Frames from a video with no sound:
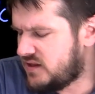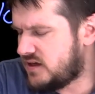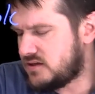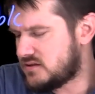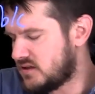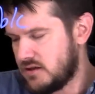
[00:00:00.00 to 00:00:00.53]

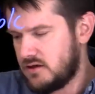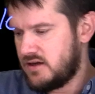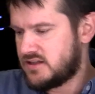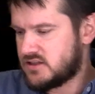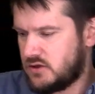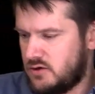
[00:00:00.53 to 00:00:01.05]
It's a little
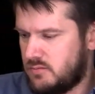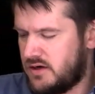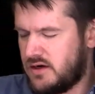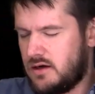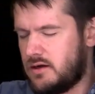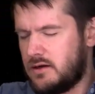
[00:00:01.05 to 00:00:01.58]
less clear, but
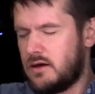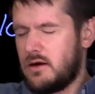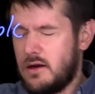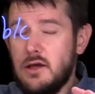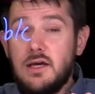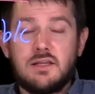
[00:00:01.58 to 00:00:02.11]

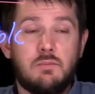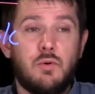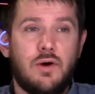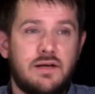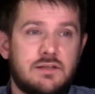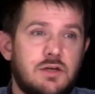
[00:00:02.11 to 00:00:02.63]
you get the
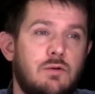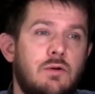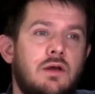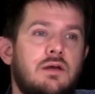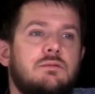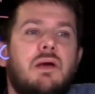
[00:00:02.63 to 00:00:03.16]
point. So
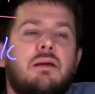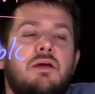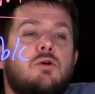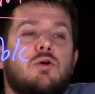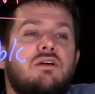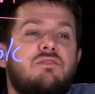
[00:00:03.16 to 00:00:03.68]
maybe
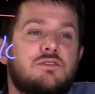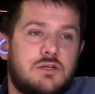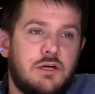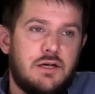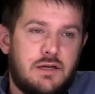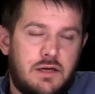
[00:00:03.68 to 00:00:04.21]
grief is
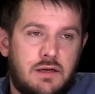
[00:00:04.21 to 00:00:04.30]
good.